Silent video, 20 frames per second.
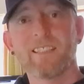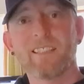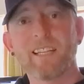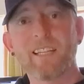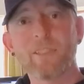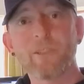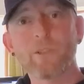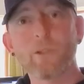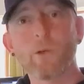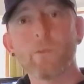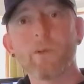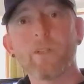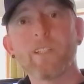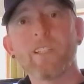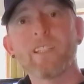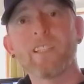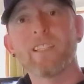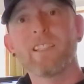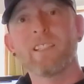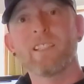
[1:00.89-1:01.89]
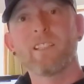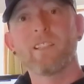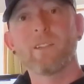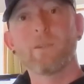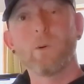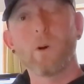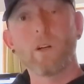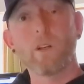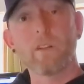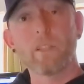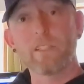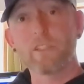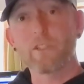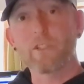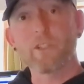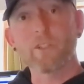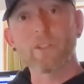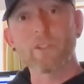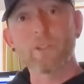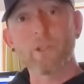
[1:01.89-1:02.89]
Thanks, Toby. Well,
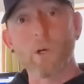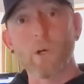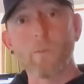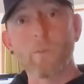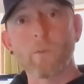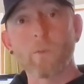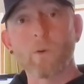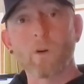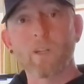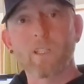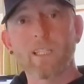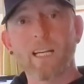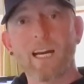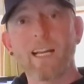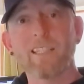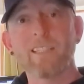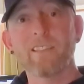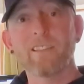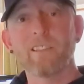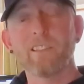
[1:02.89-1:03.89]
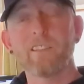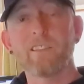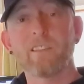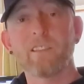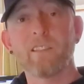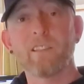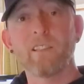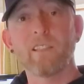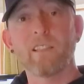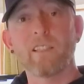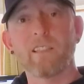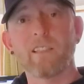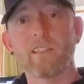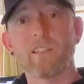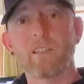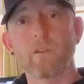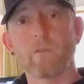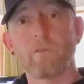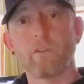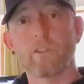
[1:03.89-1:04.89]
this year's open water guiding season
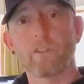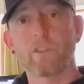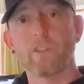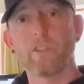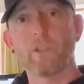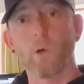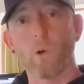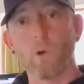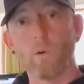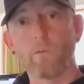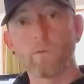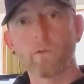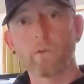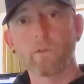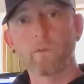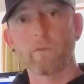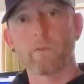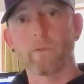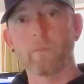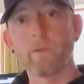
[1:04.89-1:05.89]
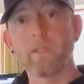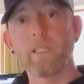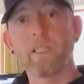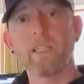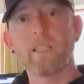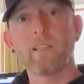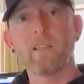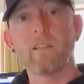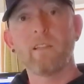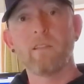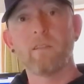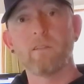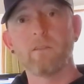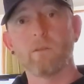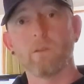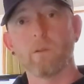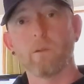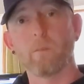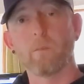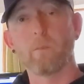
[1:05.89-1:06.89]
is officially over for me.
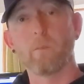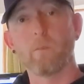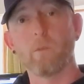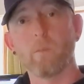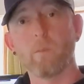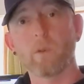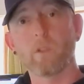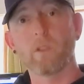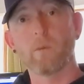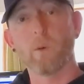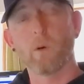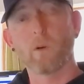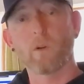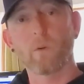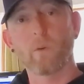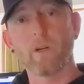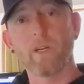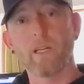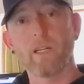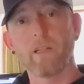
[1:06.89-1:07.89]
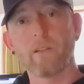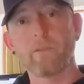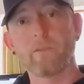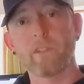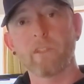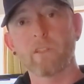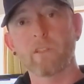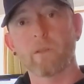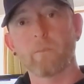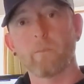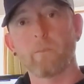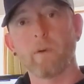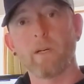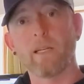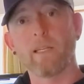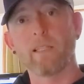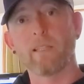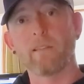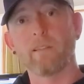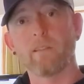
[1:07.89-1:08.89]
We put the boat away, finished up
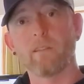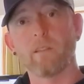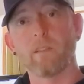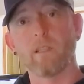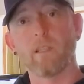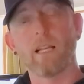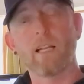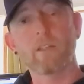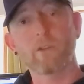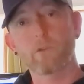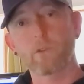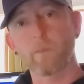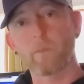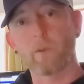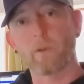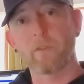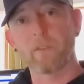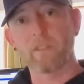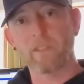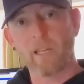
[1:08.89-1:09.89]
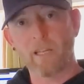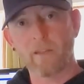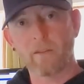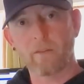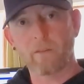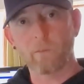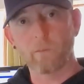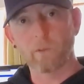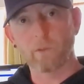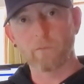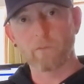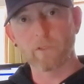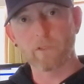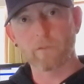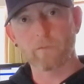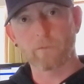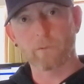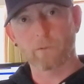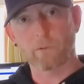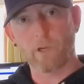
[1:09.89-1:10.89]
my last trip on the 10th. We were
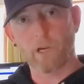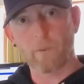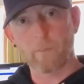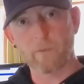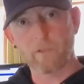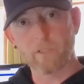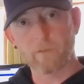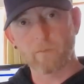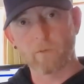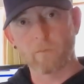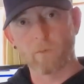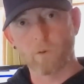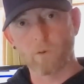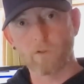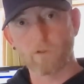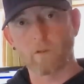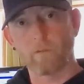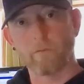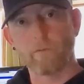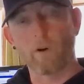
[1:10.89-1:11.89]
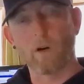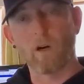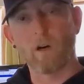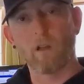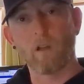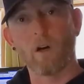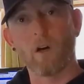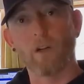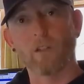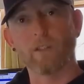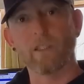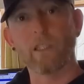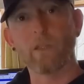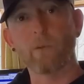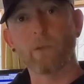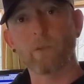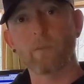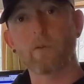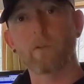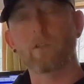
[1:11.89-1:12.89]
fishing for crappie, spent most of the fall on
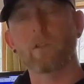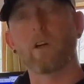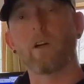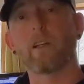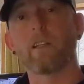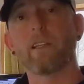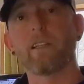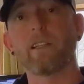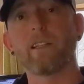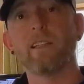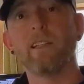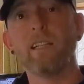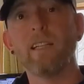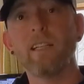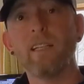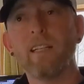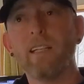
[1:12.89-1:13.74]
Lake Winnipesaukee.